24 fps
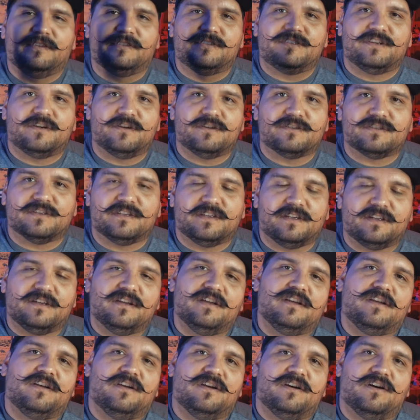in
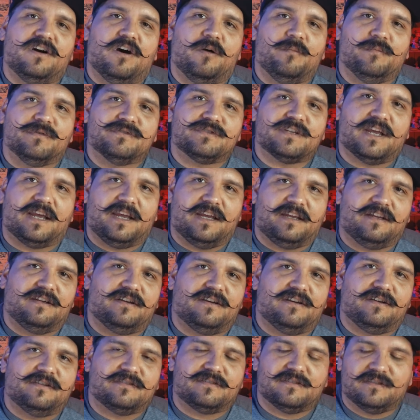seriously almost eight
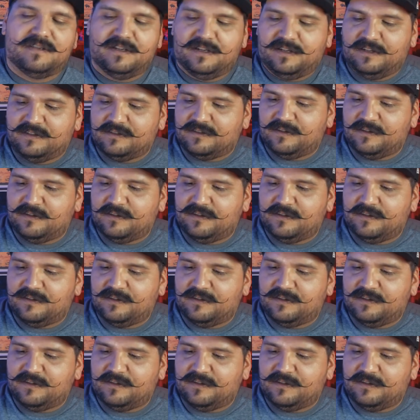years.